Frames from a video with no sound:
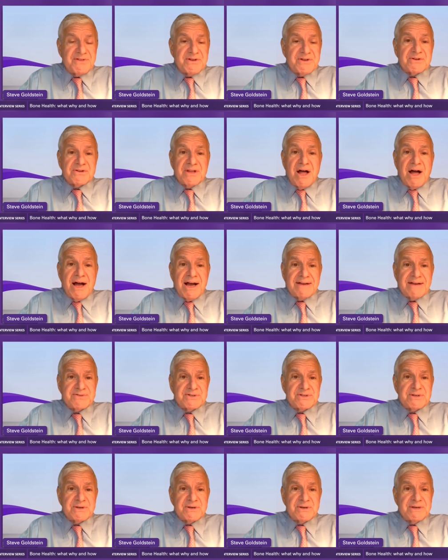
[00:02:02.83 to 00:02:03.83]
their lives
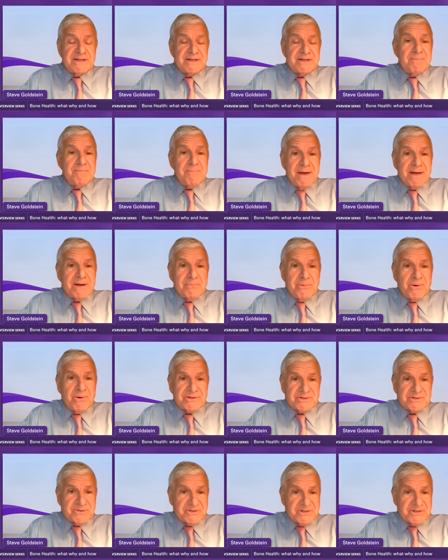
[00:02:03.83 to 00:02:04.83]
in a, in a
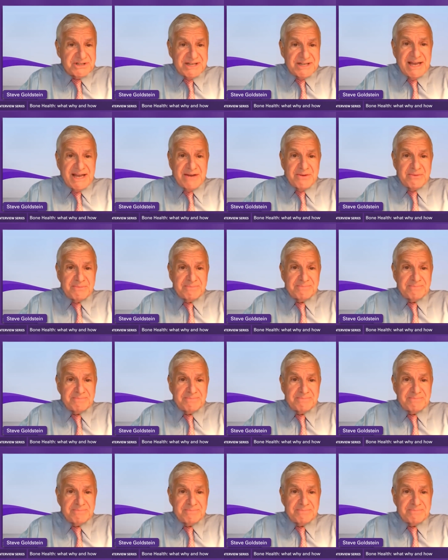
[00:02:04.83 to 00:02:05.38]
menopausal state.